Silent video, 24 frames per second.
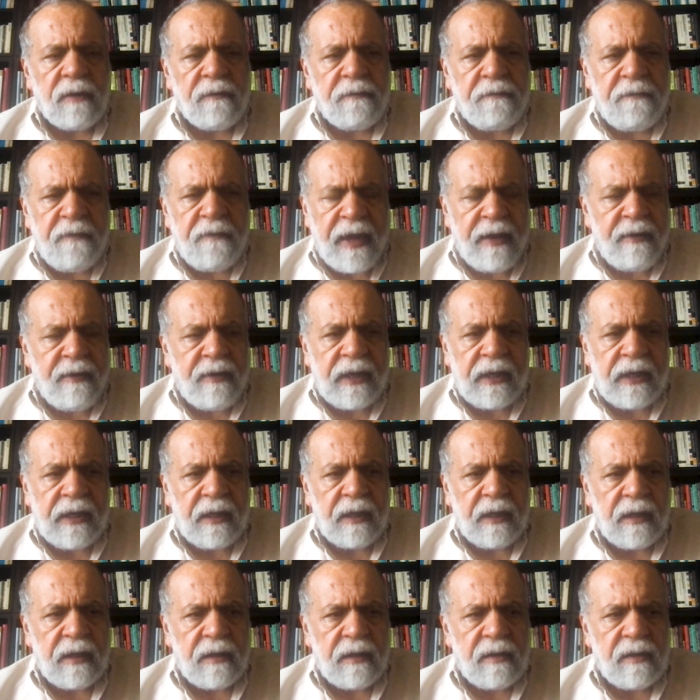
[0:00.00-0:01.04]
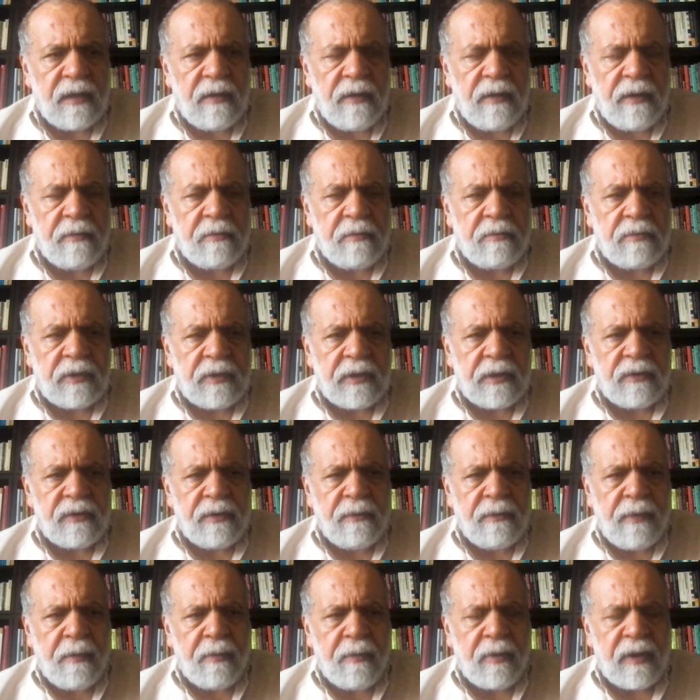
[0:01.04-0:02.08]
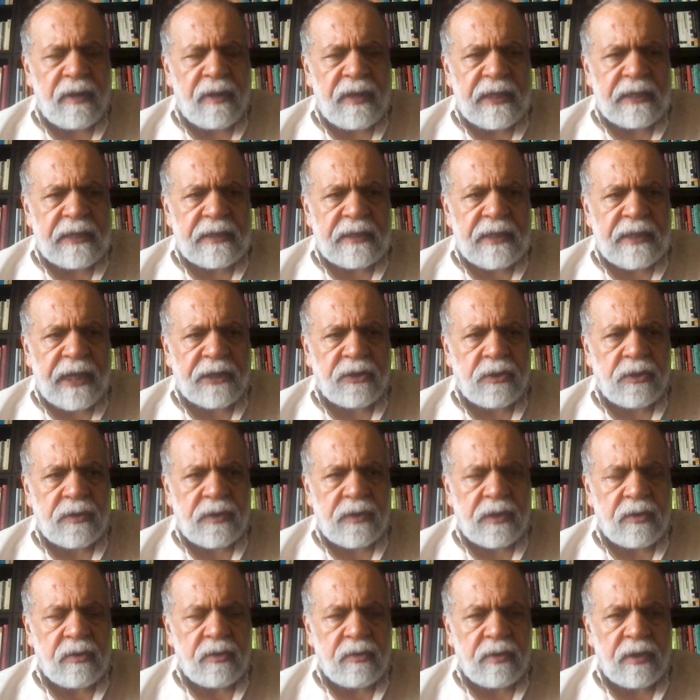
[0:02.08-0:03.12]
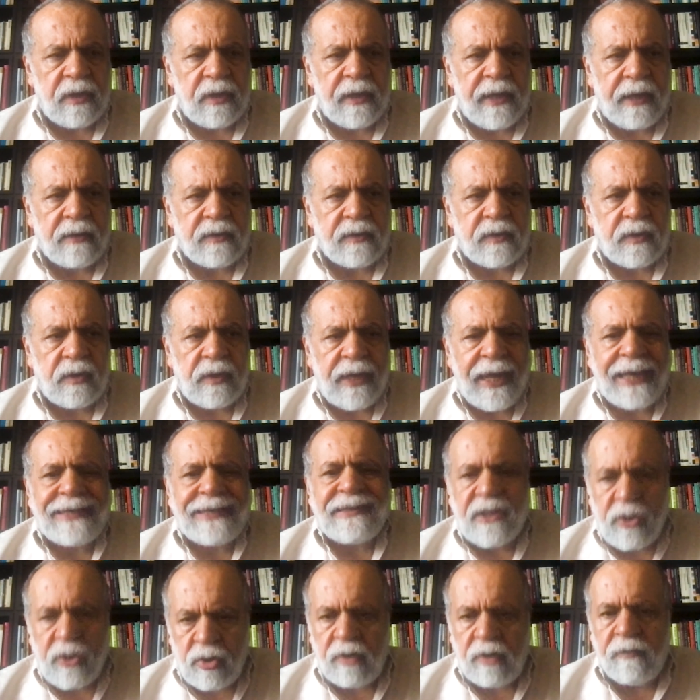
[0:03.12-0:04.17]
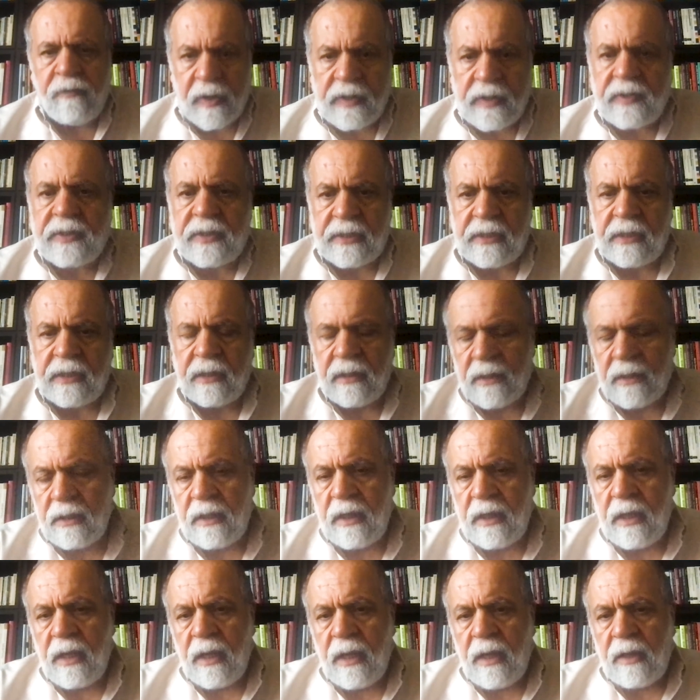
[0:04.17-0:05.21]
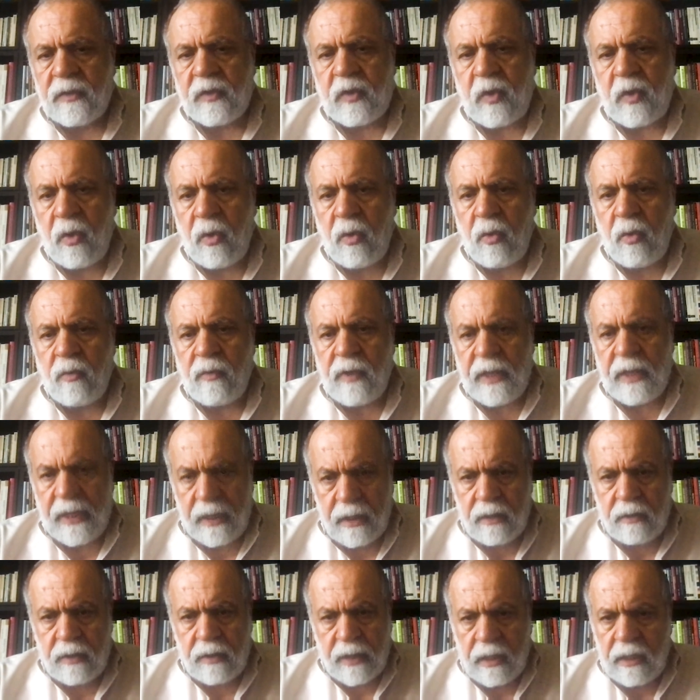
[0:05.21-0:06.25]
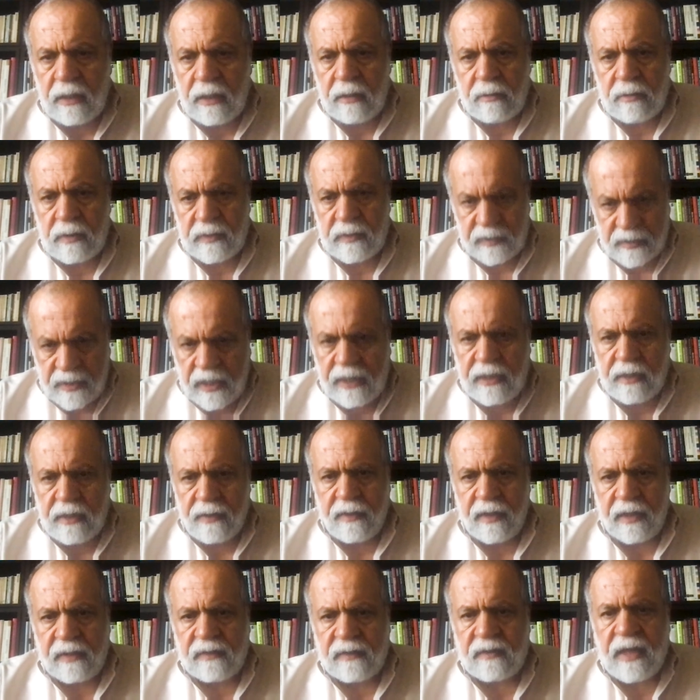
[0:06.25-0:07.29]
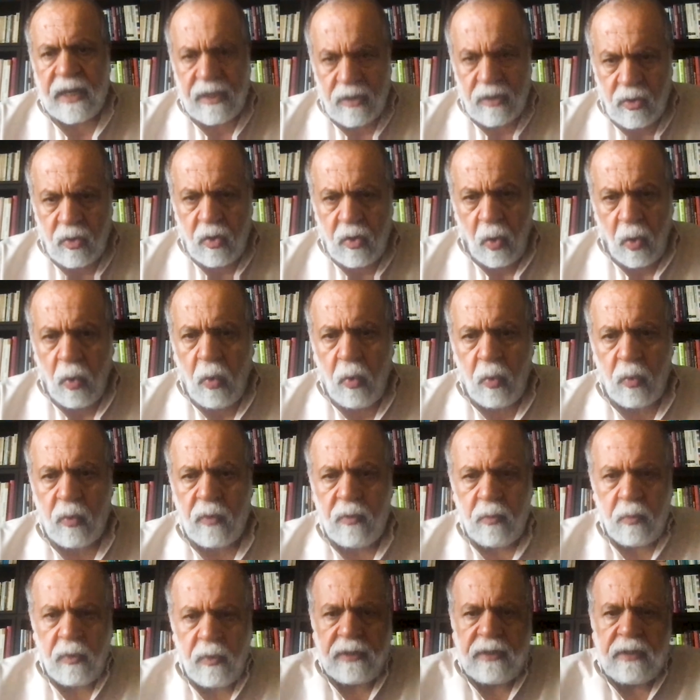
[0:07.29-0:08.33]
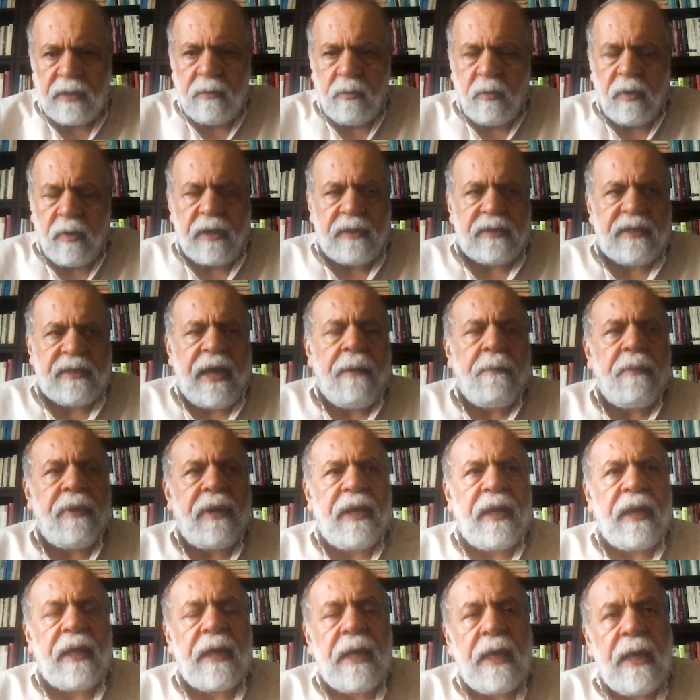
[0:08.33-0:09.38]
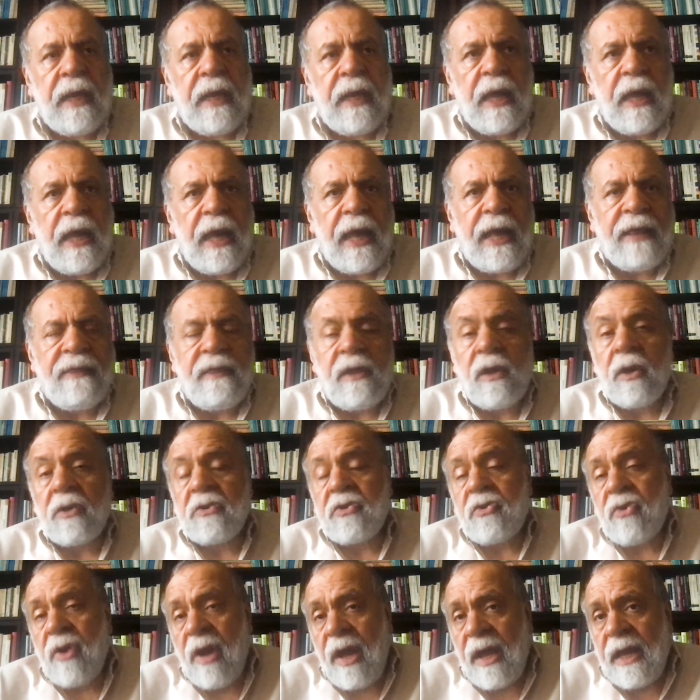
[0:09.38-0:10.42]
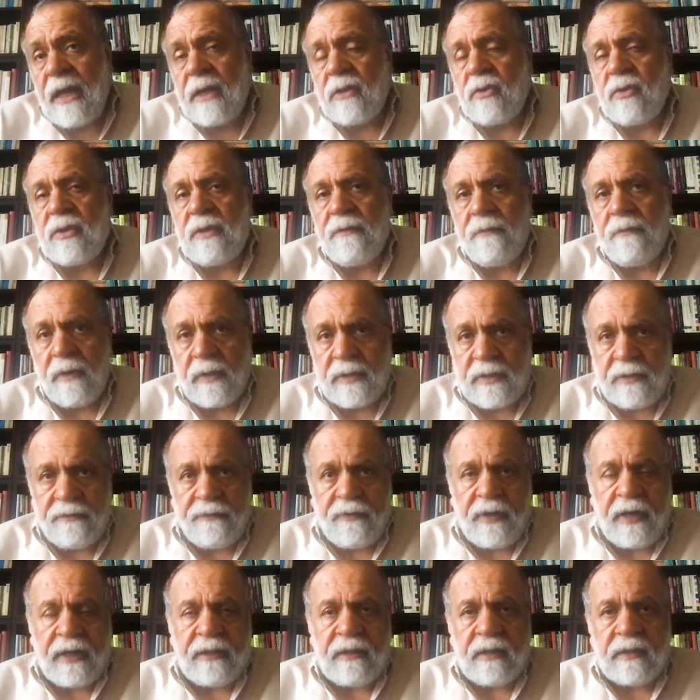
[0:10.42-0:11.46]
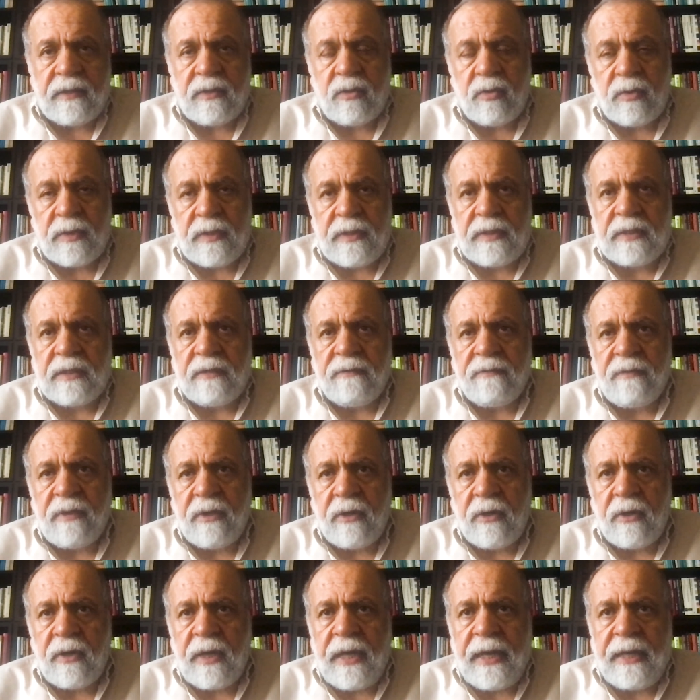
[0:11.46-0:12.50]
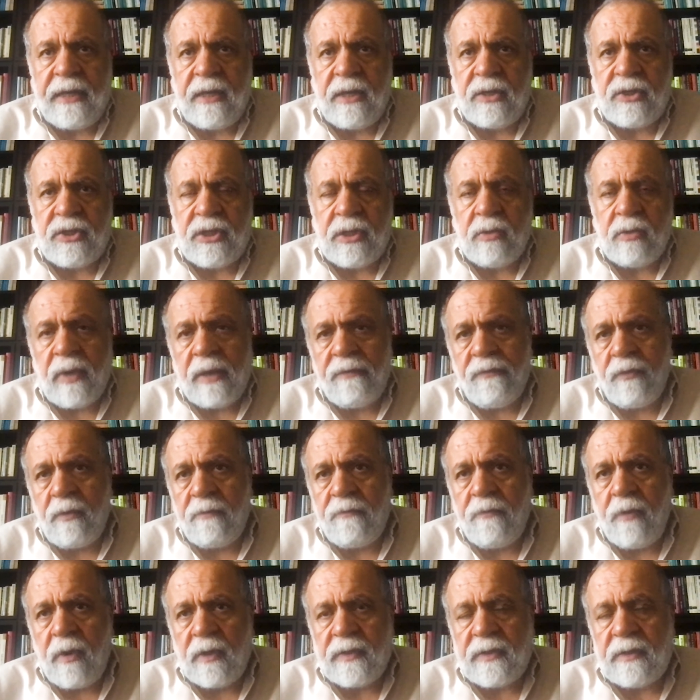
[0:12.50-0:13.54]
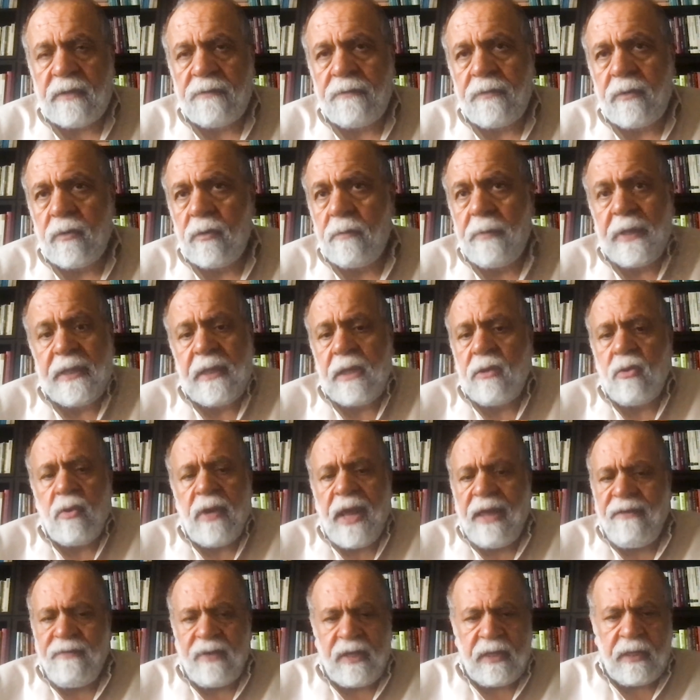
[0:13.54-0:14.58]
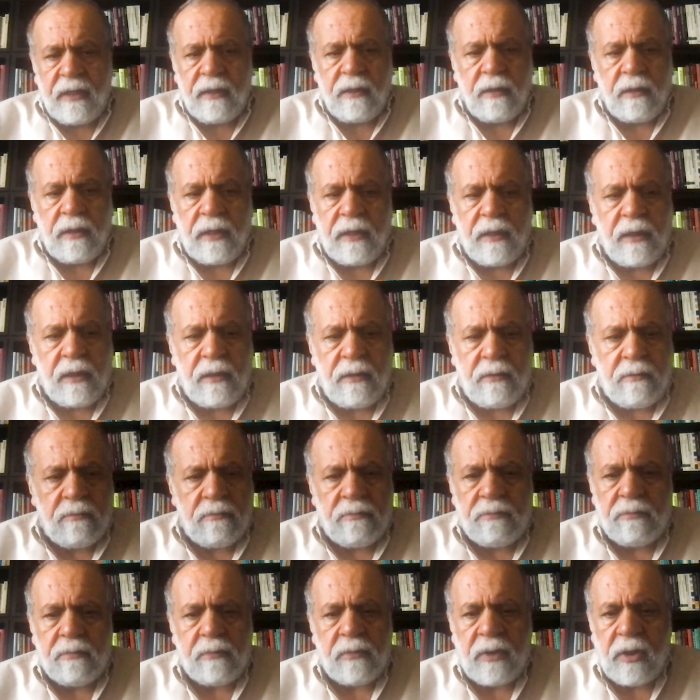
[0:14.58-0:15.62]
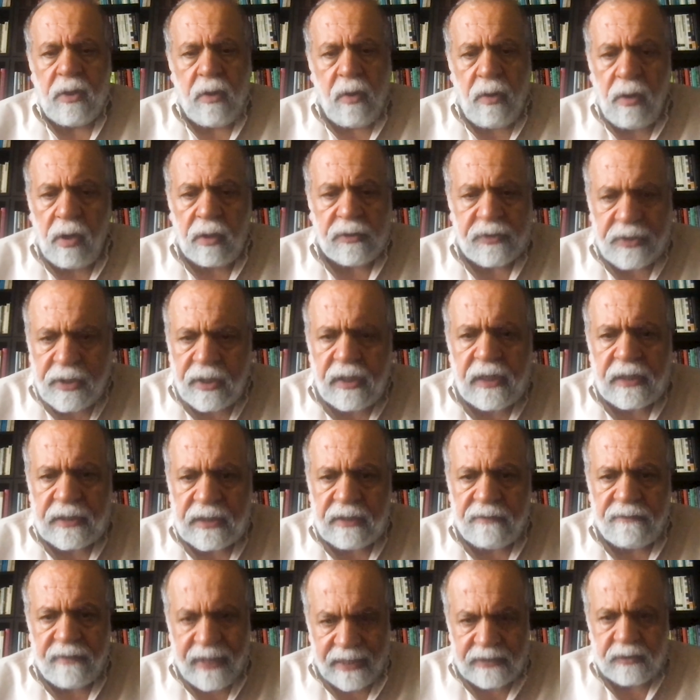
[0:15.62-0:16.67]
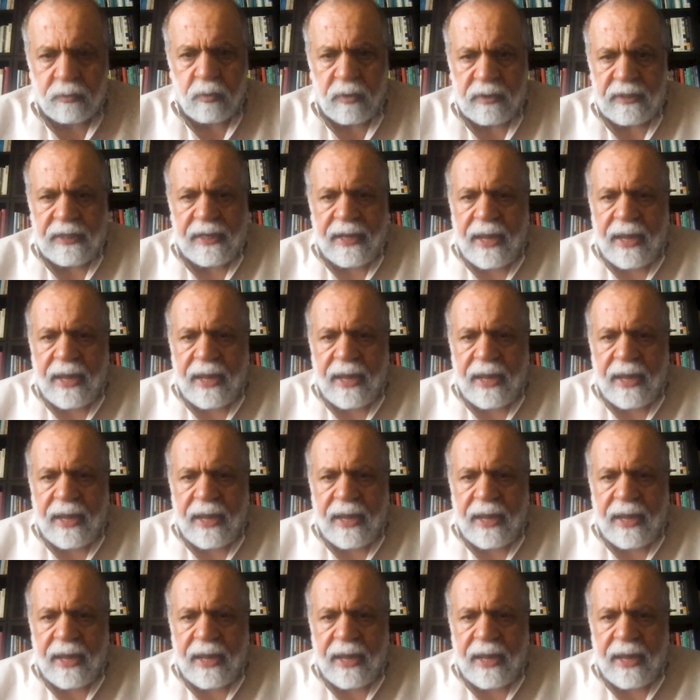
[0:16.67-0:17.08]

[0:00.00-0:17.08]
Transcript: very. Remember, this National Security Council has a university, so they study things. They know what is happening, and they are trying to diversify the sources of their energy away from fossil fuel. But they don't have any alternative. That's what they